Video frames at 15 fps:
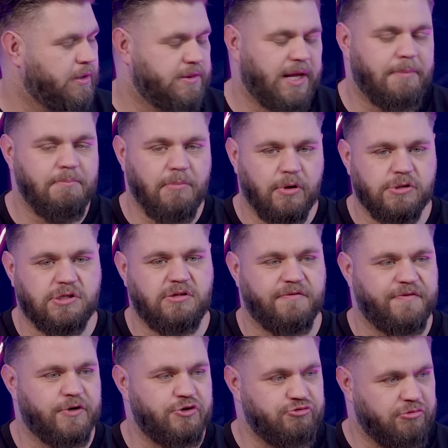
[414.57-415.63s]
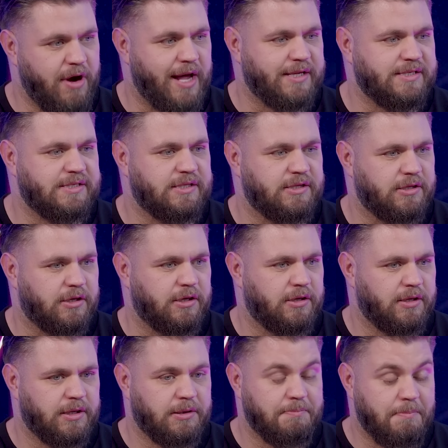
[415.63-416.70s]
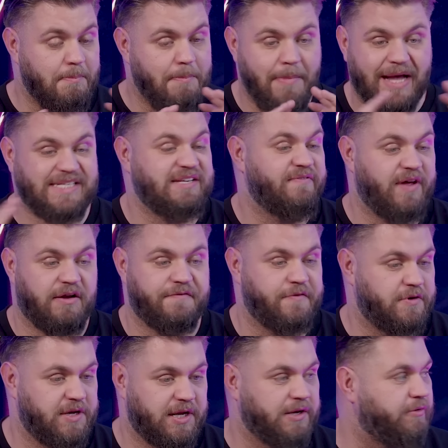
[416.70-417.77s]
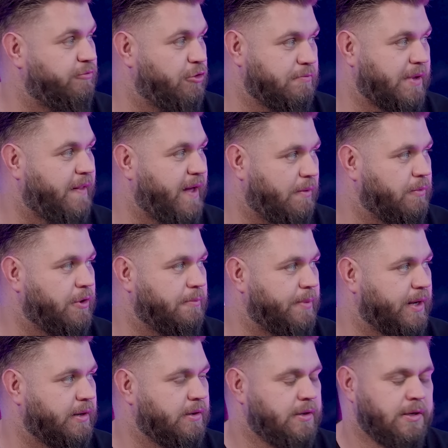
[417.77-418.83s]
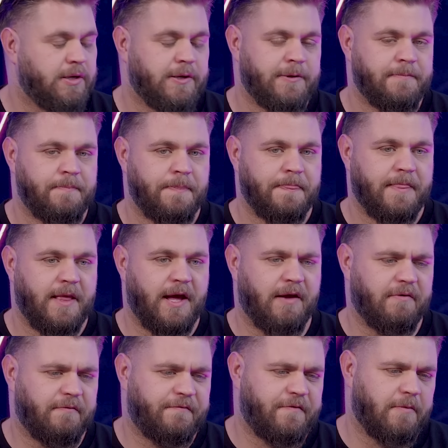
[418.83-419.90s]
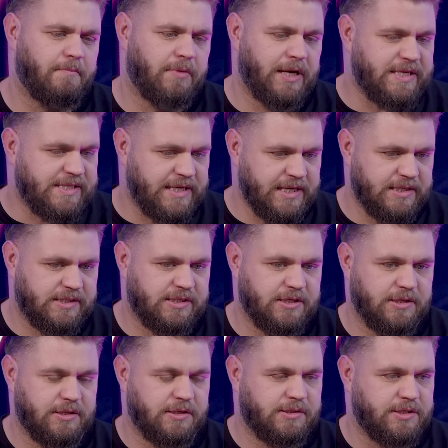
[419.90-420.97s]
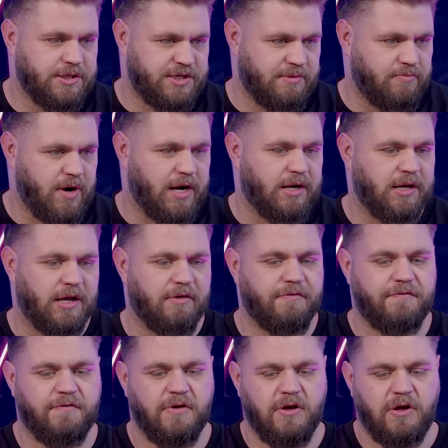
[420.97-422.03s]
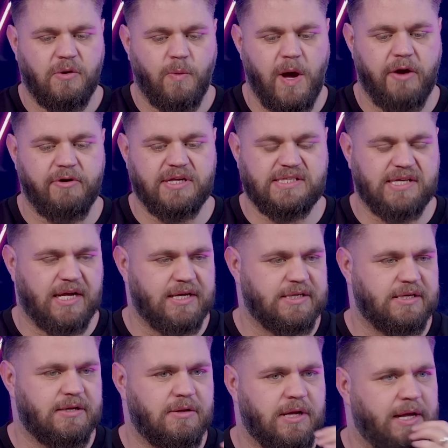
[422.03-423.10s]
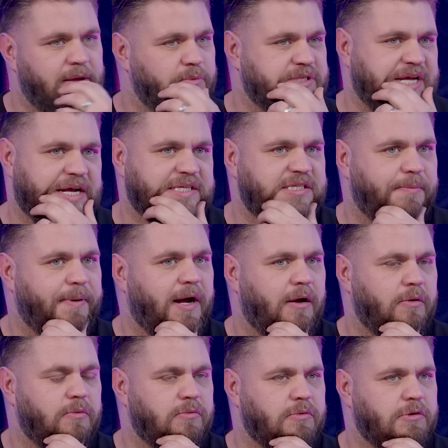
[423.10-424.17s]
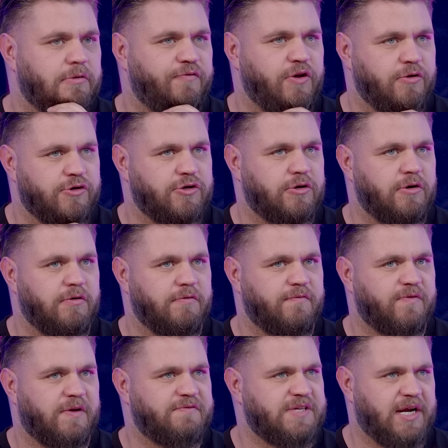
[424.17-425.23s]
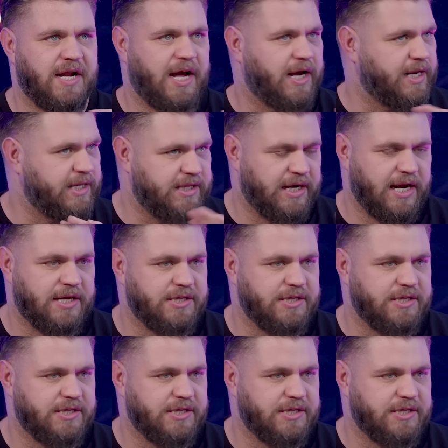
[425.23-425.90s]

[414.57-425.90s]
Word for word: They must have addressed the massive elephant in the room that that would have been. And from listening to, to Jim Ratcliffe, where he said he was asked about the future of, of Ten Hag, and he didn't